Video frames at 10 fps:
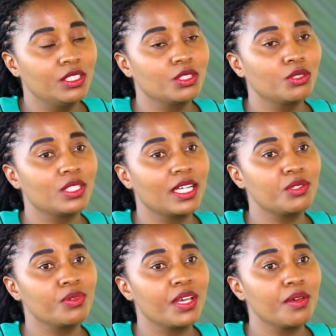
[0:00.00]
so
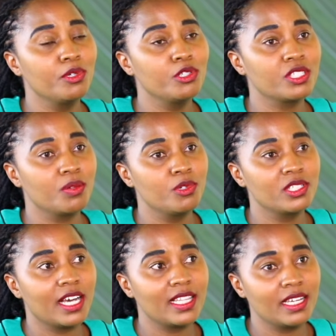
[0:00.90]
that we're able to
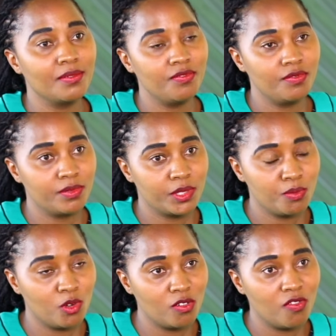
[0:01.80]
support other small